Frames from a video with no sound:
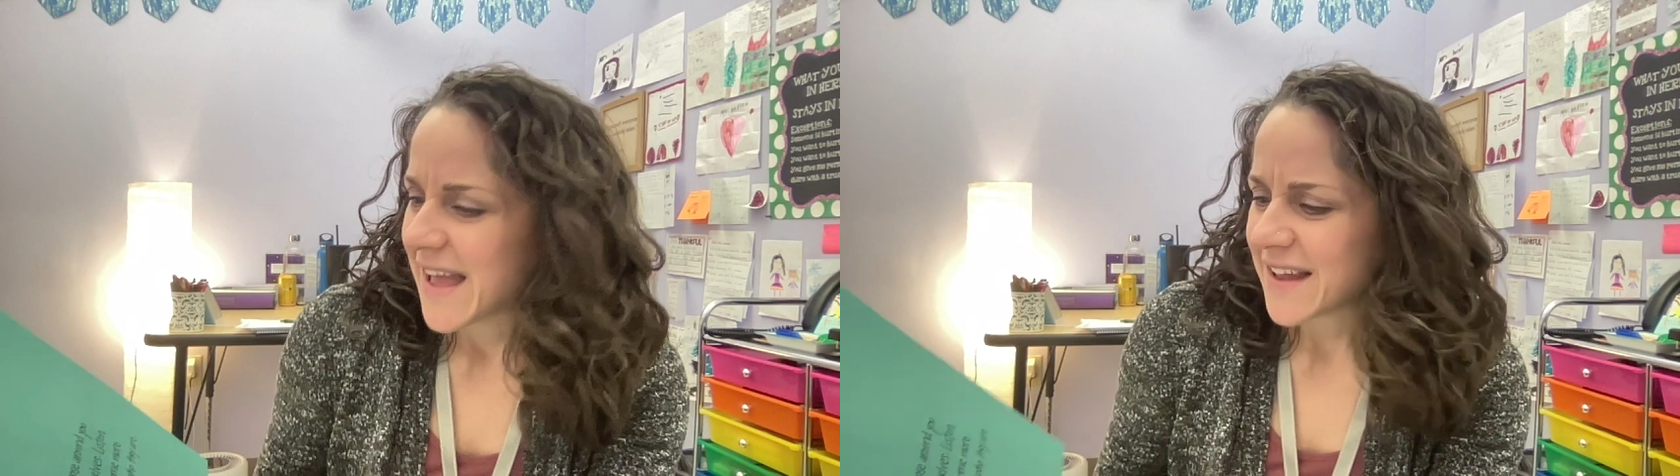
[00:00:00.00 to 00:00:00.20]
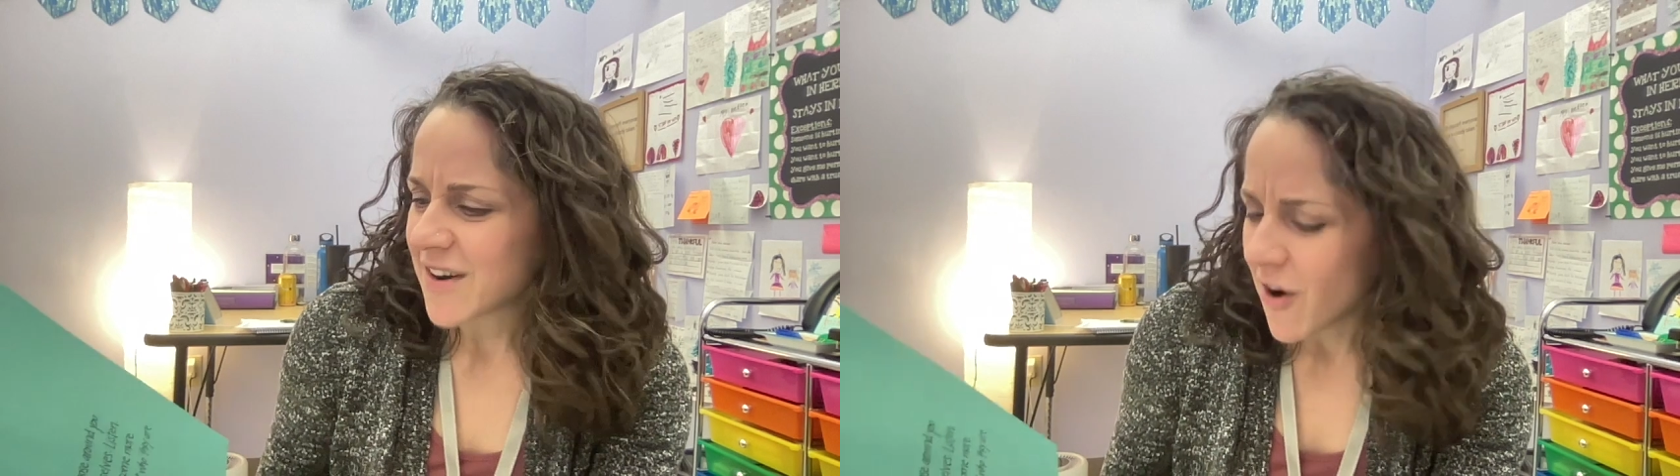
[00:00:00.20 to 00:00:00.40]

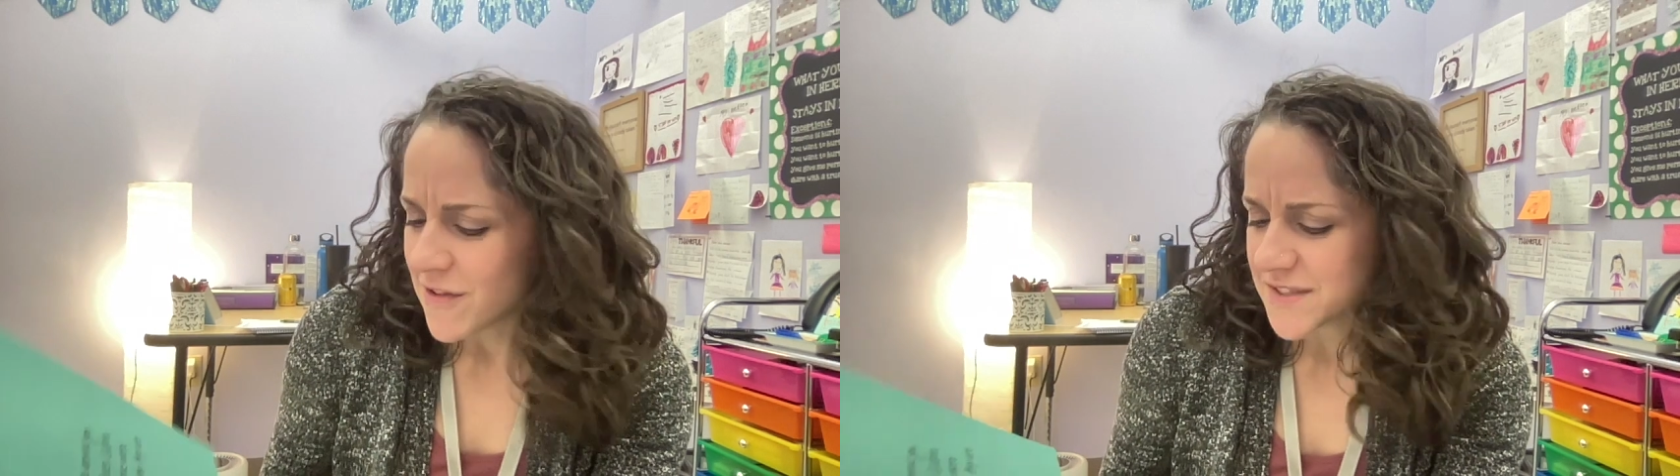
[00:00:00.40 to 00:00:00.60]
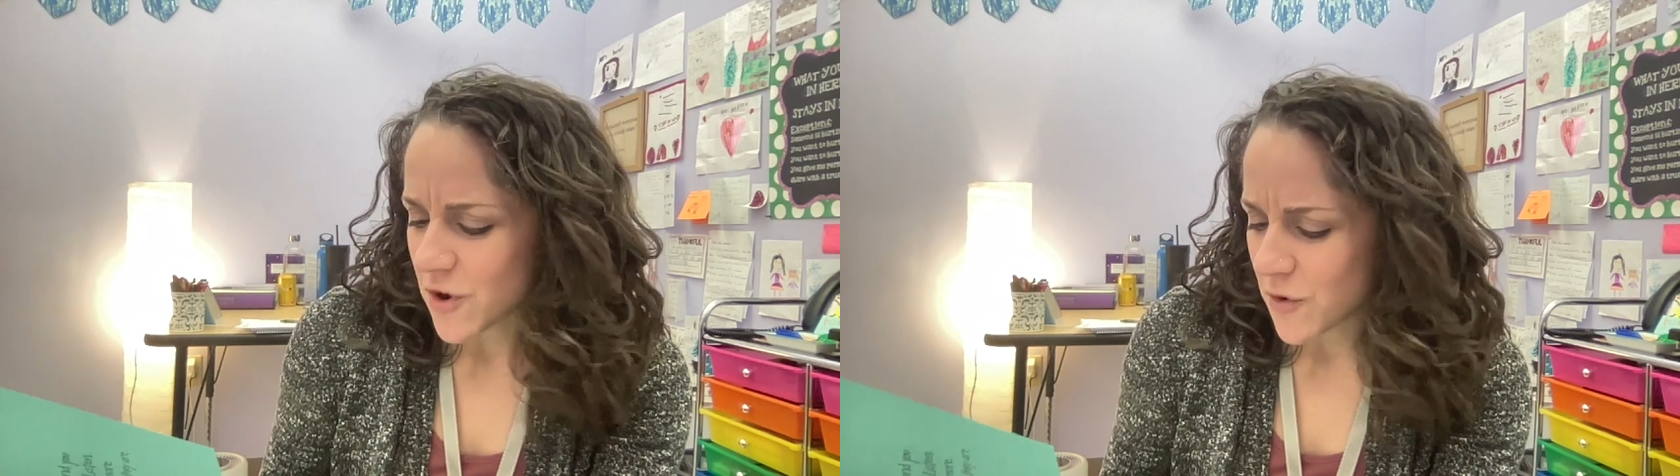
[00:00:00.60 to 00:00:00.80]
And
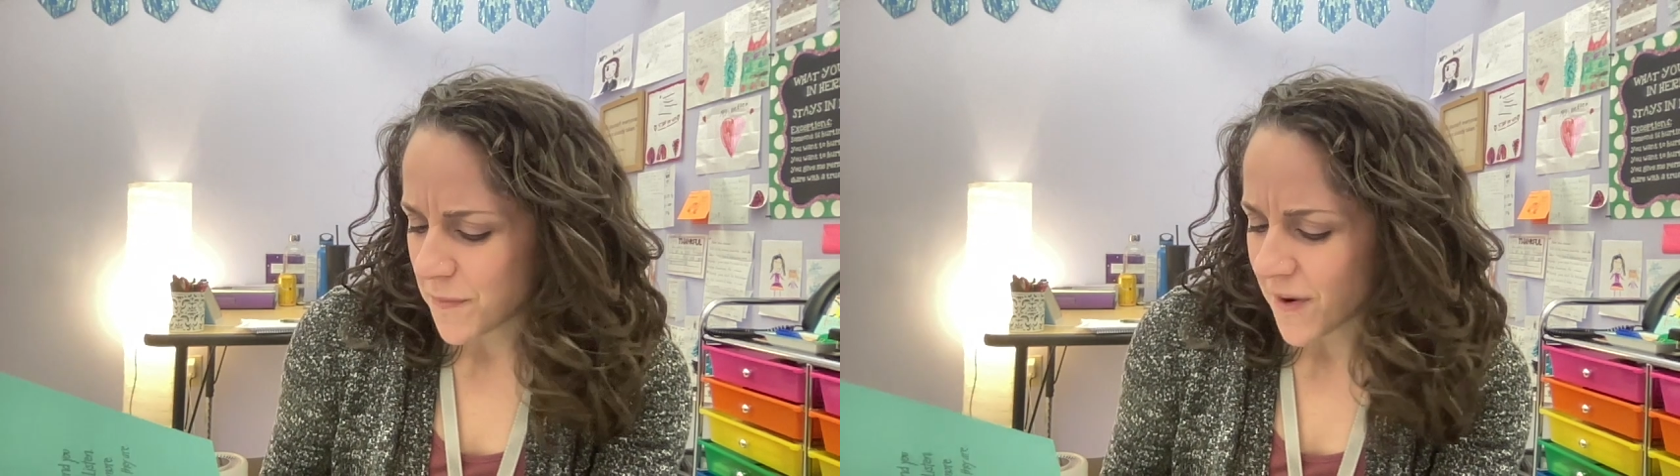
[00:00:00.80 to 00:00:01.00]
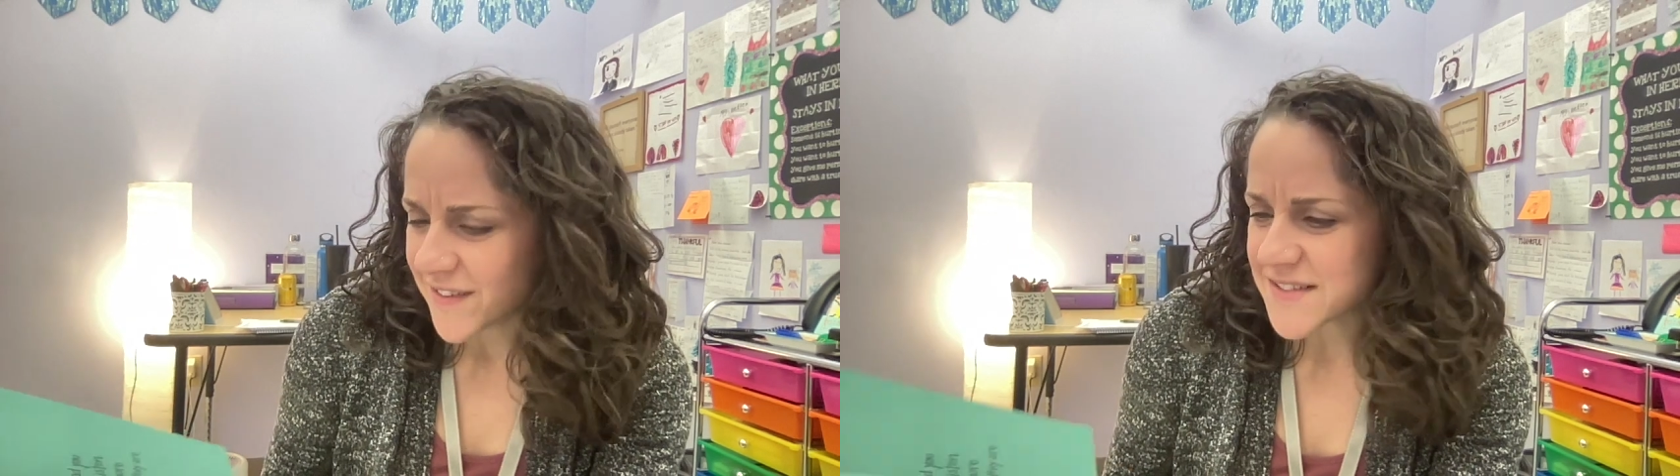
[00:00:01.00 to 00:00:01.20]
also,
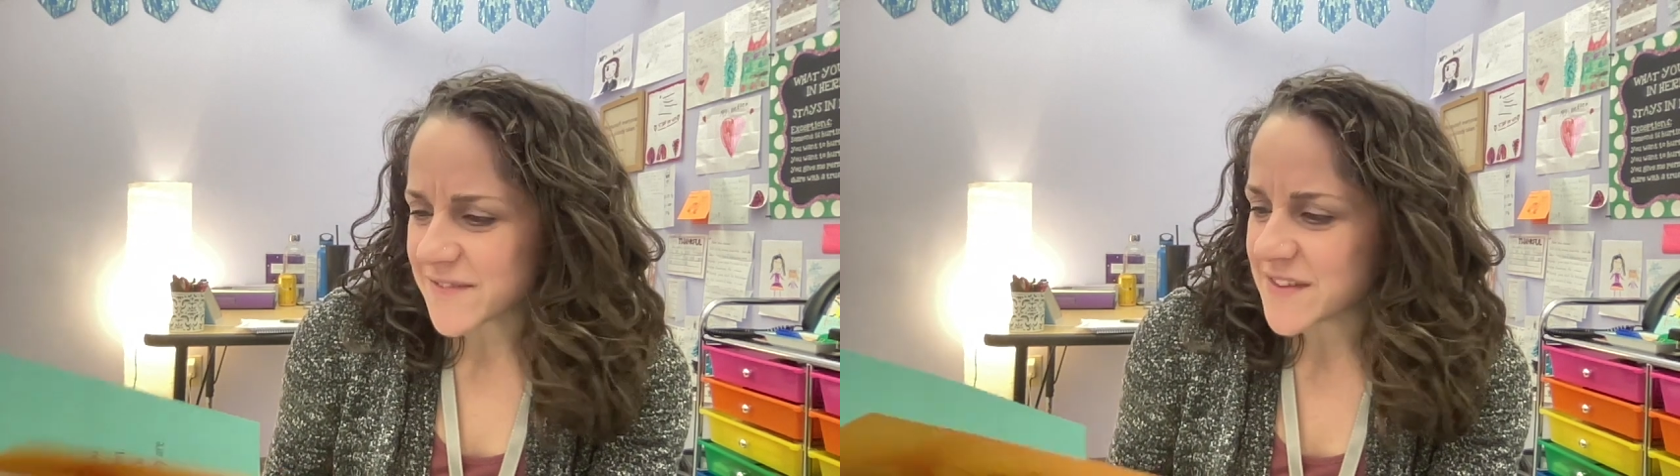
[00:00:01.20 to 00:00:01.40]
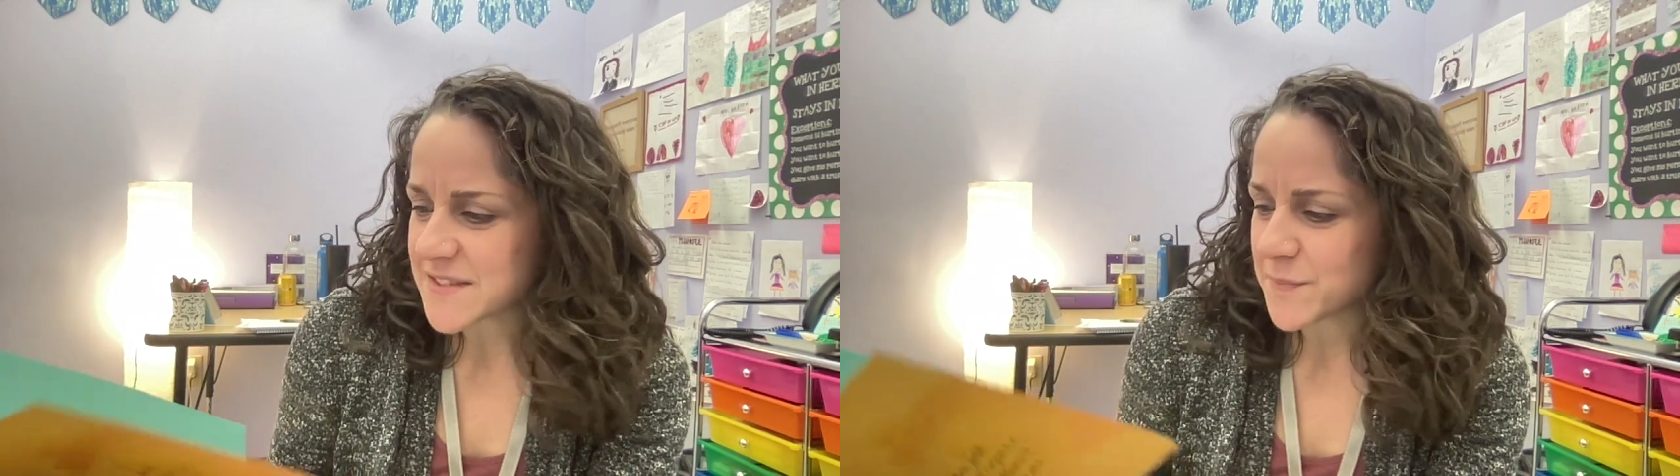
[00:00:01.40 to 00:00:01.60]
parts
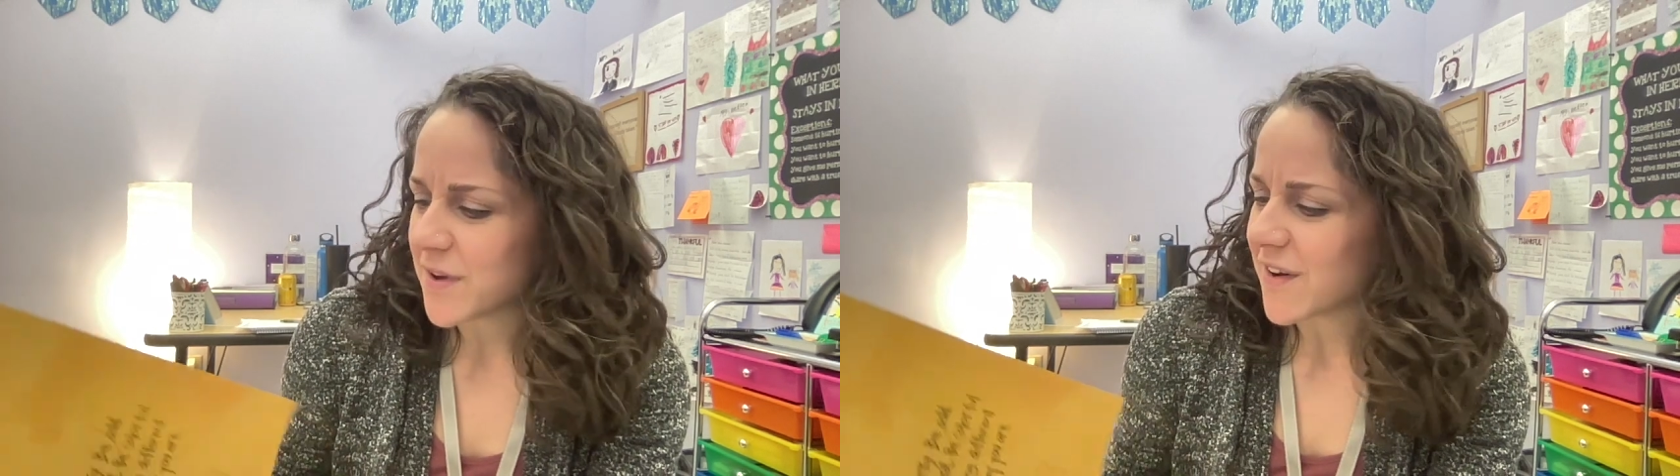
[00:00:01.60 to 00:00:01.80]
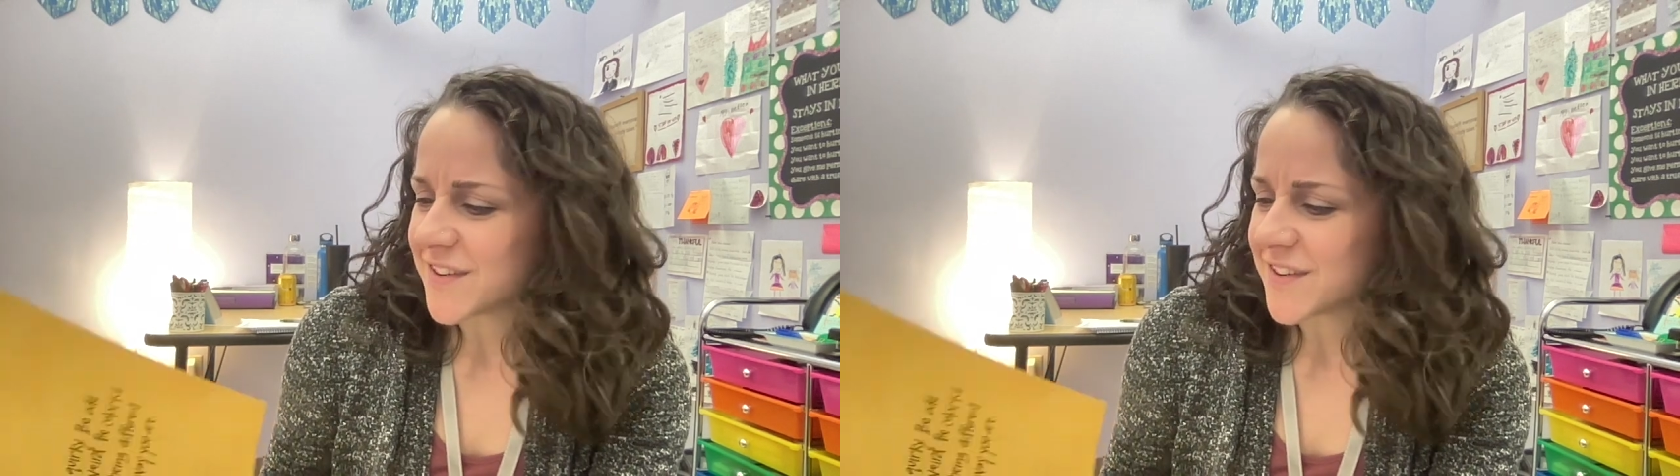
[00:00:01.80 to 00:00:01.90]
of this book